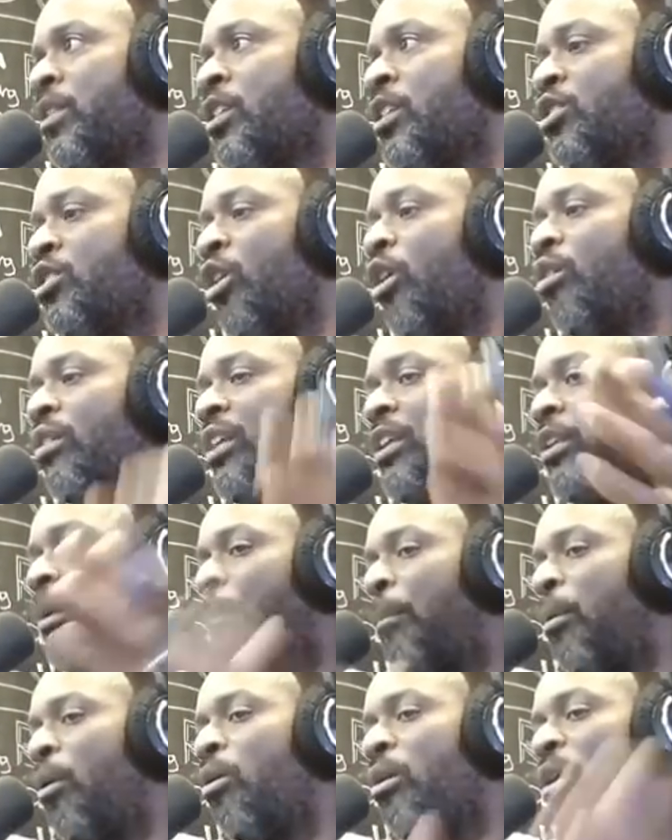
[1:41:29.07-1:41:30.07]
So only the
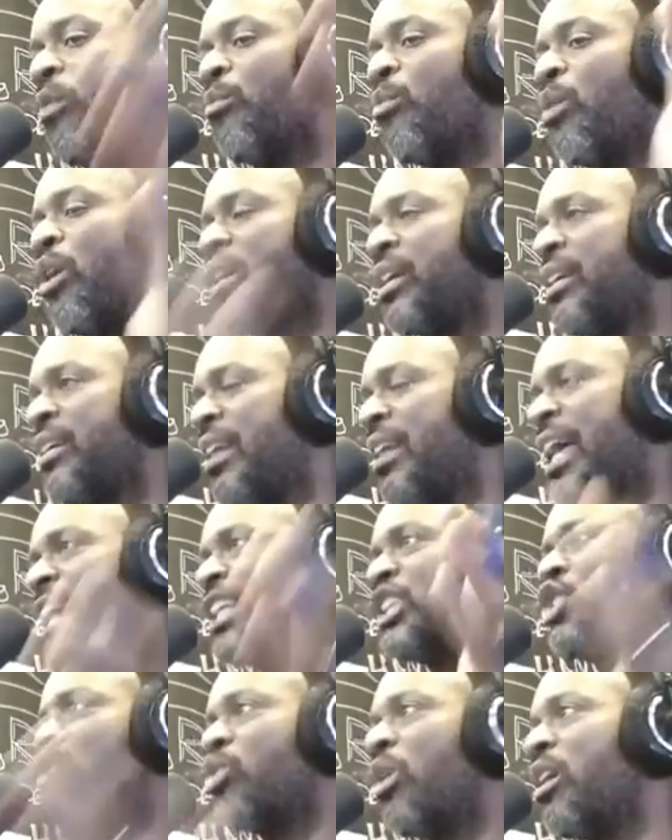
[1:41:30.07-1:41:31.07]
poor and working
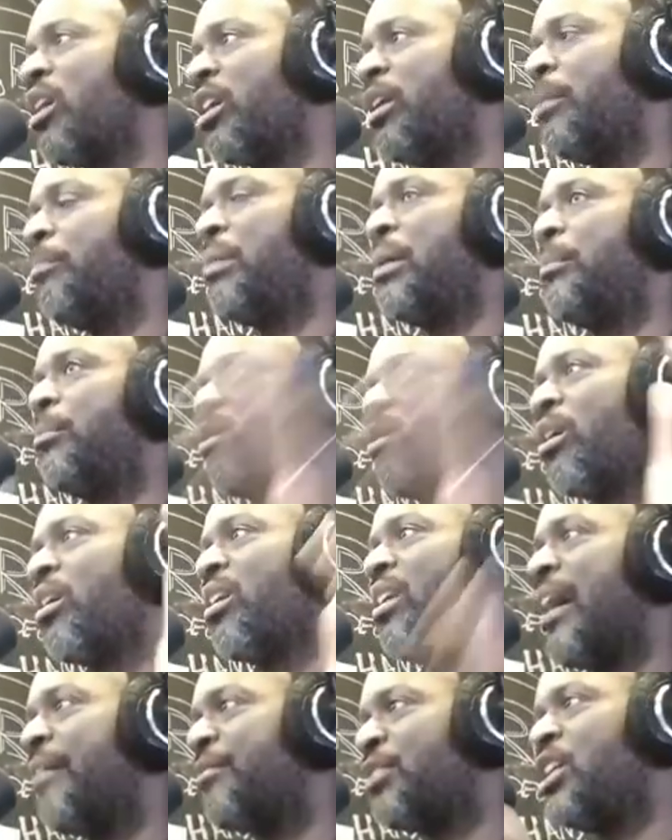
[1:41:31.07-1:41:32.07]
class struggling people are
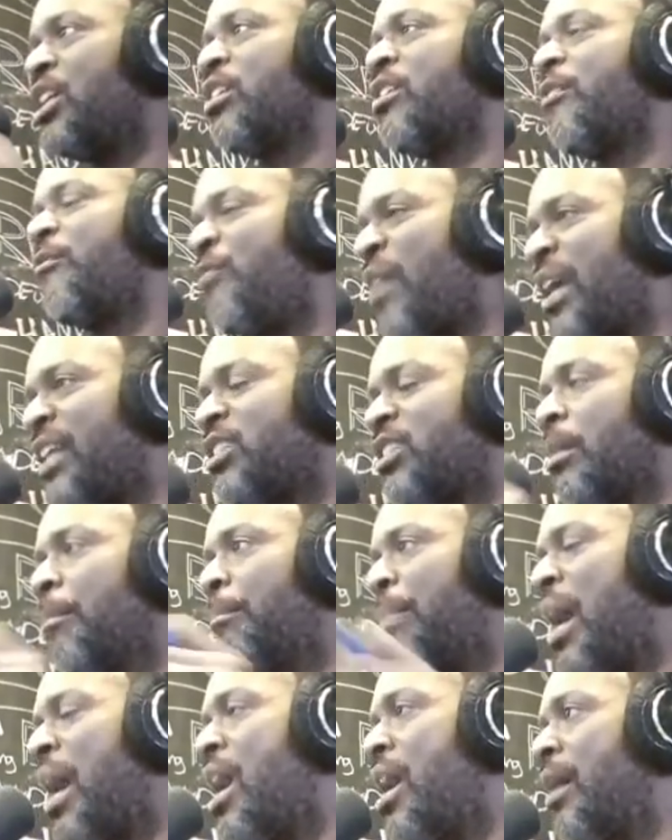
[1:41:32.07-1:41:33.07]
left here to face the
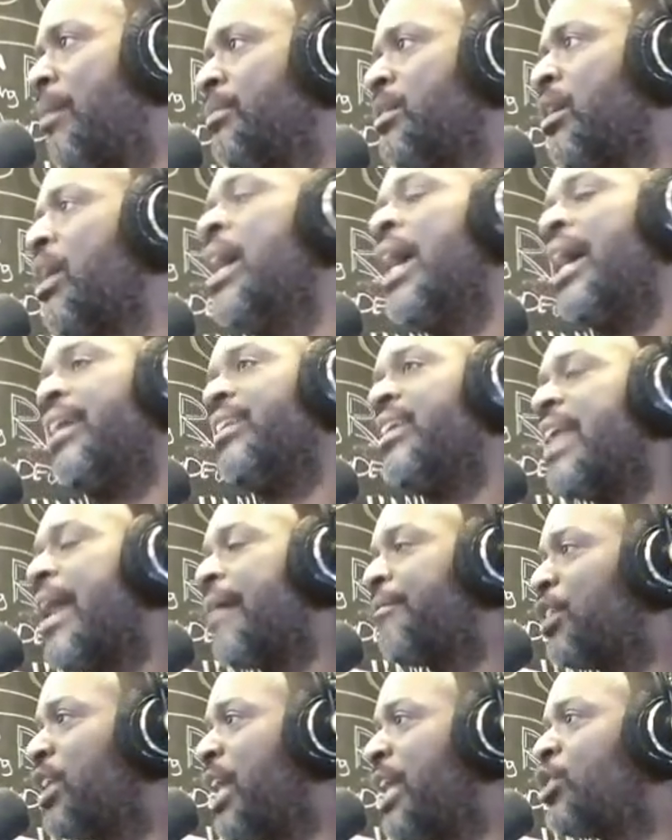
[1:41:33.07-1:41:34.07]
bombs. And then
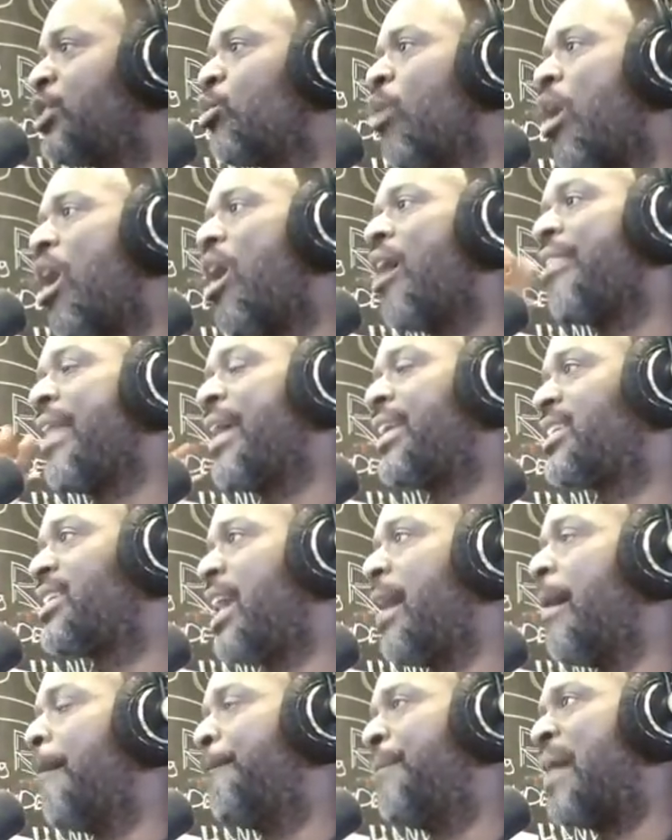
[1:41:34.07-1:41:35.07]
after they do all that
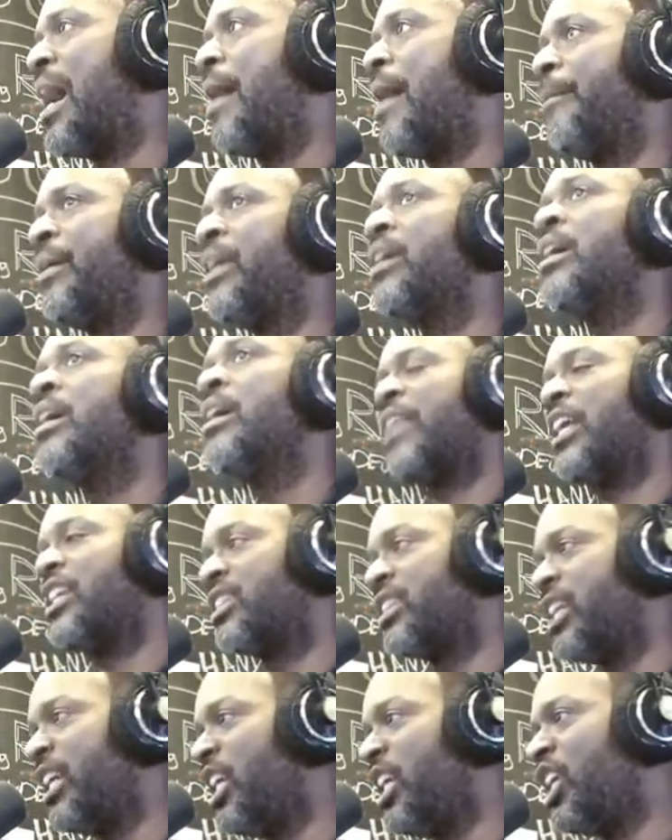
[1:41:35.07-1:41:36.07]
damn bombing, they
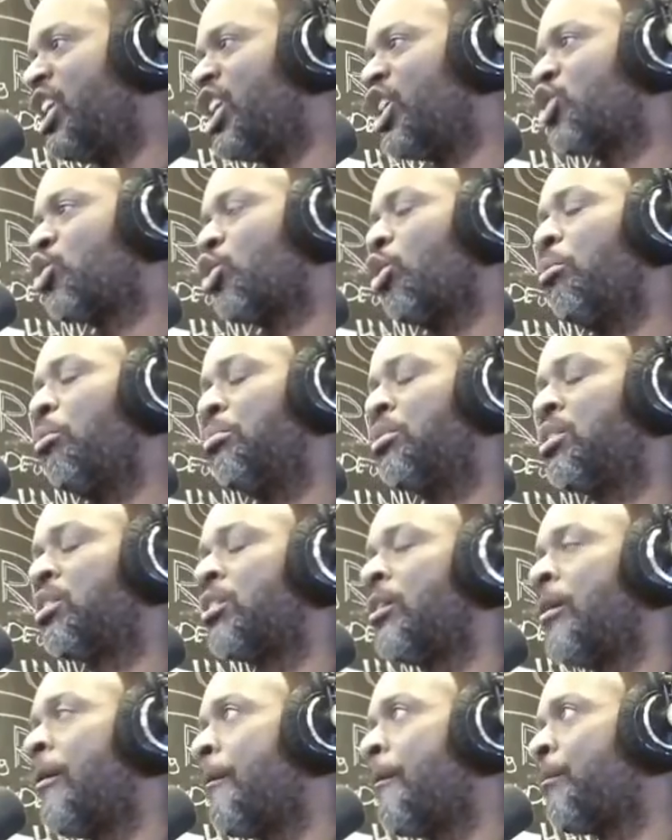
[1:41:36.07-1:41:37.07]
send in the
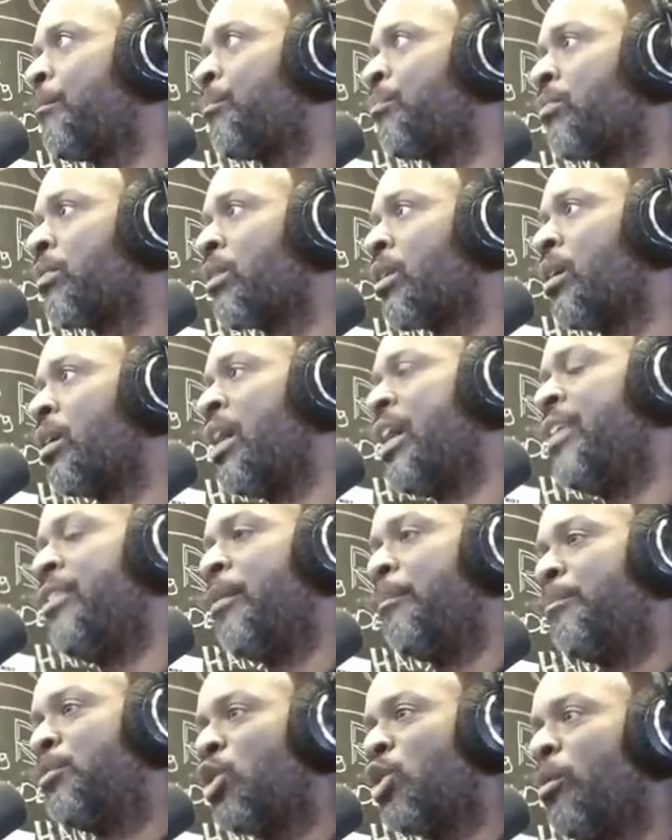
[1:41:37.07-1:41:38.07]
troops and
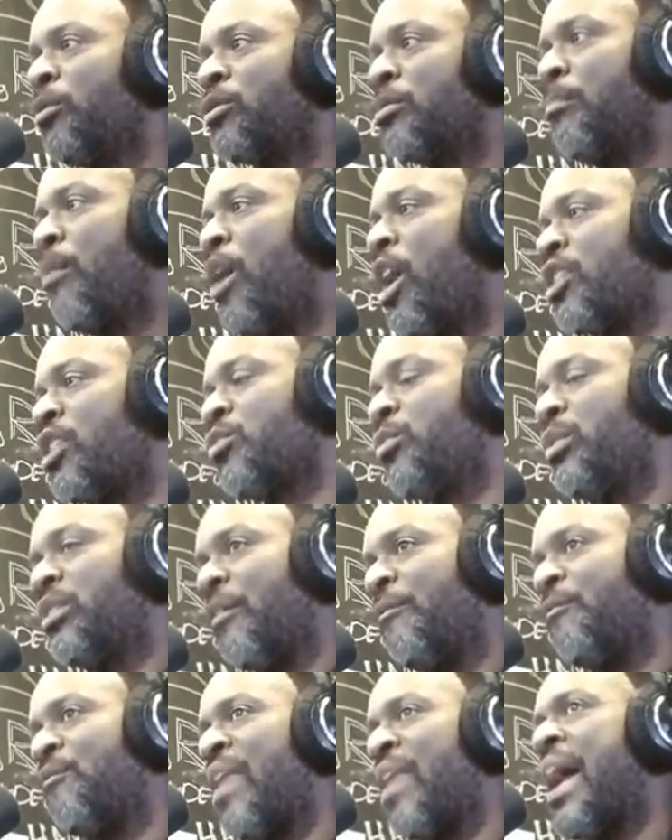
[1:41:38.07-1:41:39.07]
the troops march with
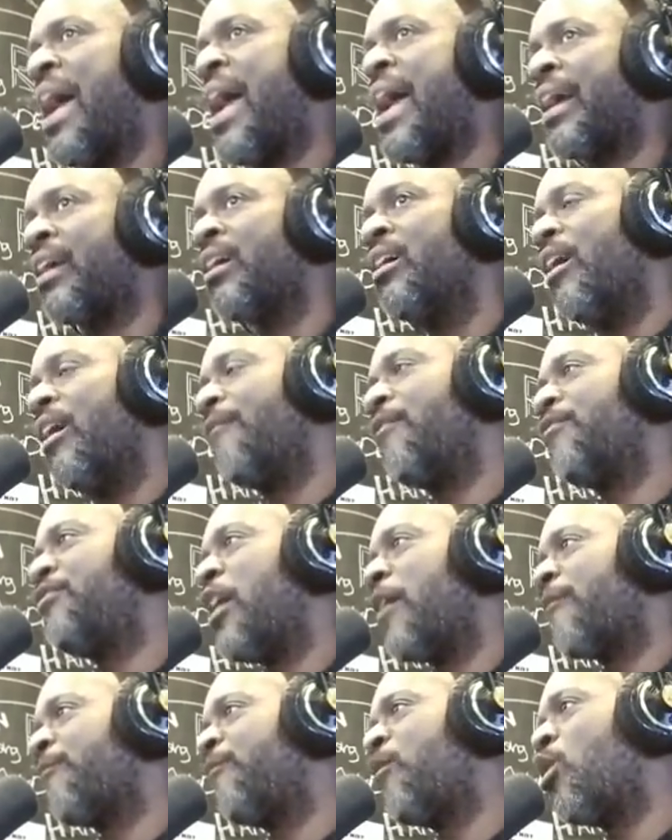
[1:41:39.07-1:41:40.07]
the flag of
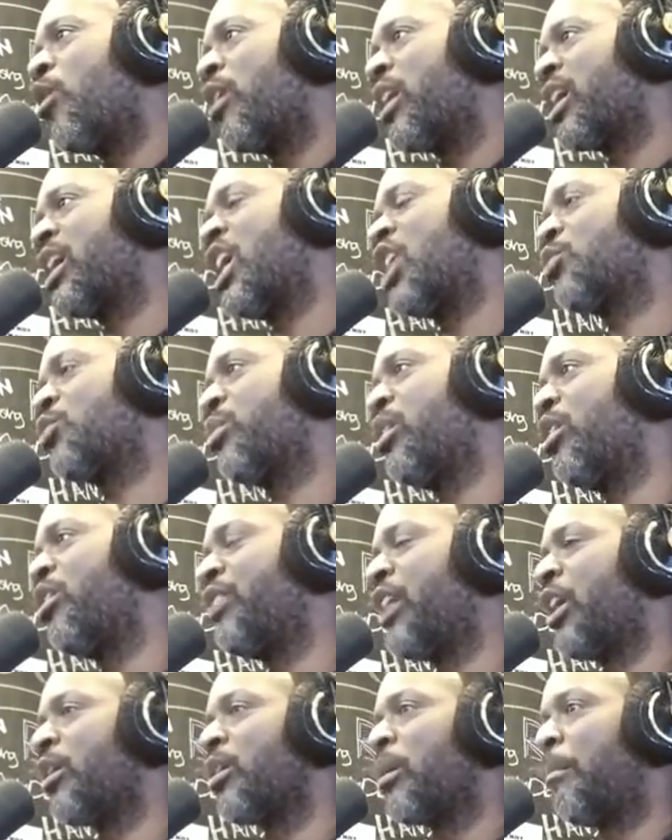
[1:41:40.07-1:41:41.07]
their foreign country
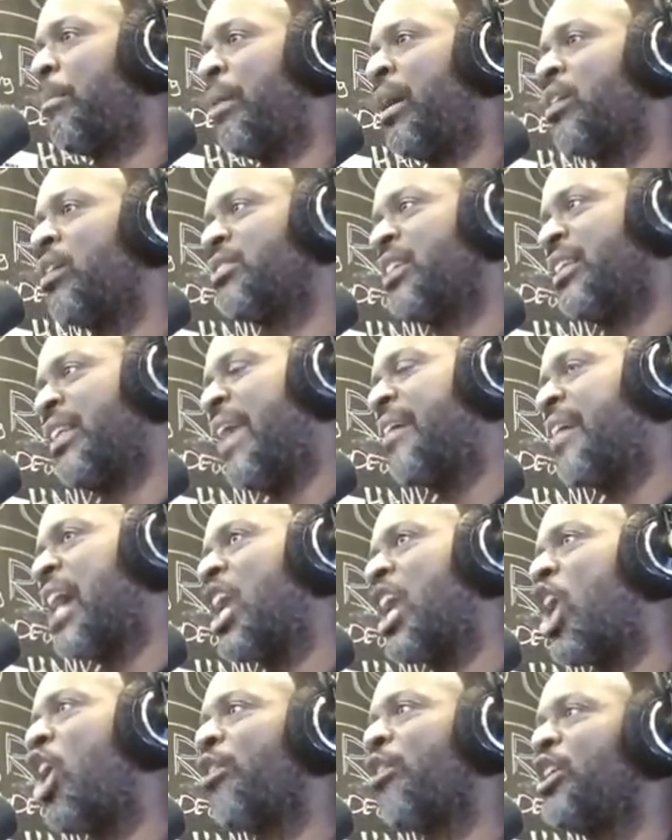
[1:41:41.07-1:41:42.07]
on their lapels, and they
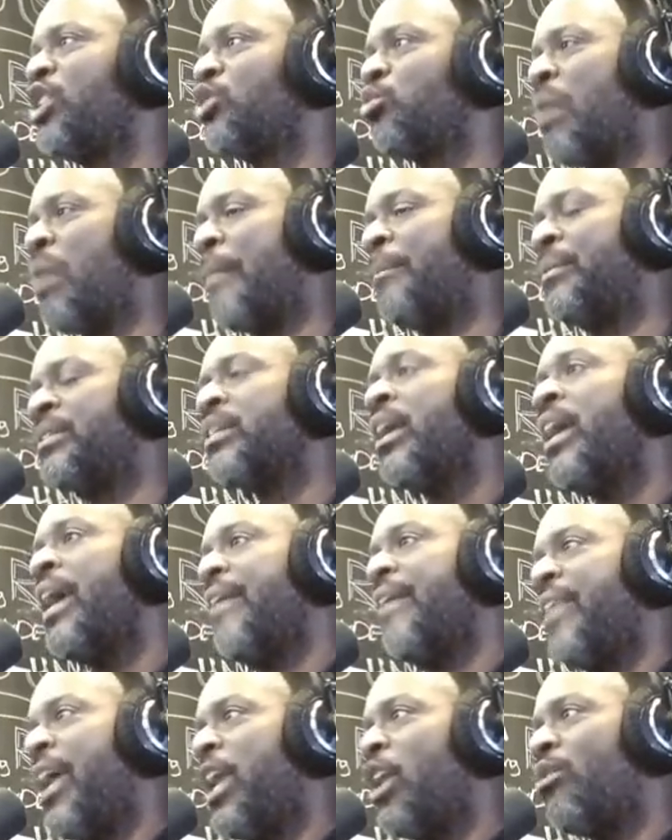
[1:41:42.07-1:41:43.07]
got all these weapons,
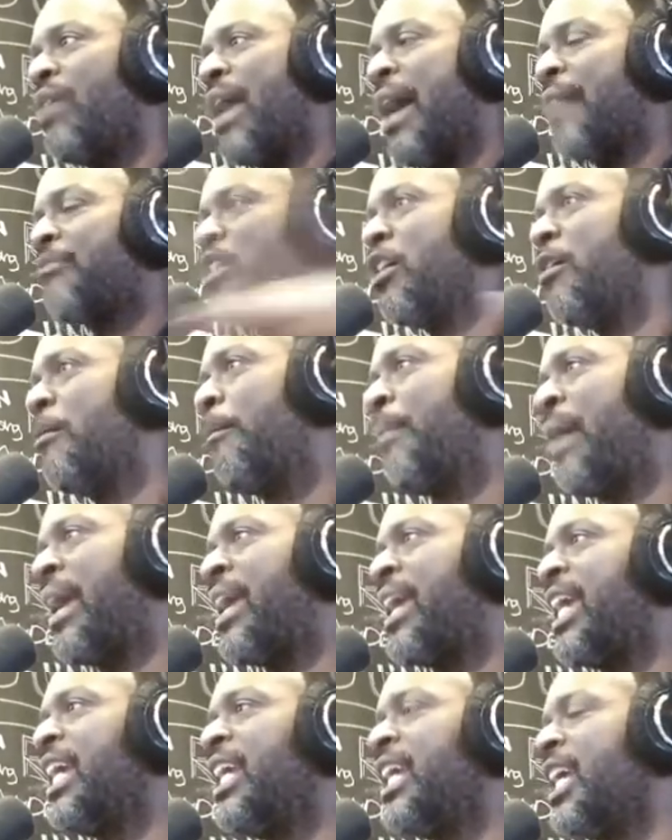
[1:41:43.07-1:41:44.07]
and they don't have to
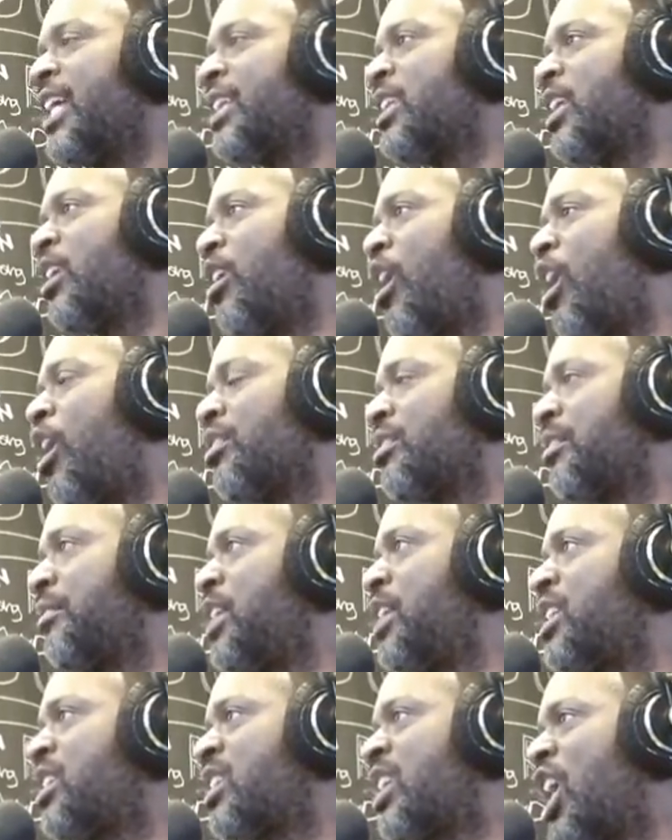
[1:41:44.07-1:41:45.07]
obey any of the laws of
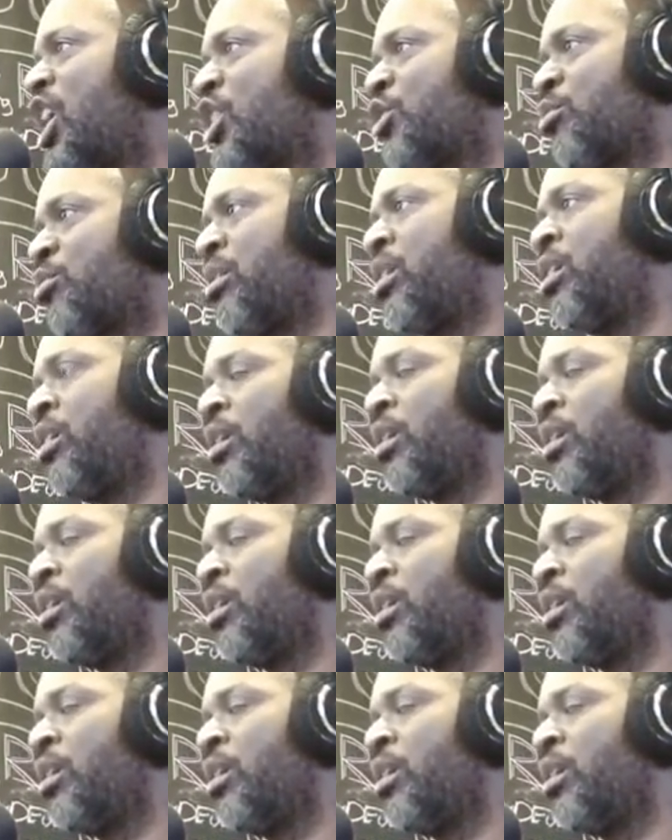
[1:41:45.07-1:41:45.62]
this country.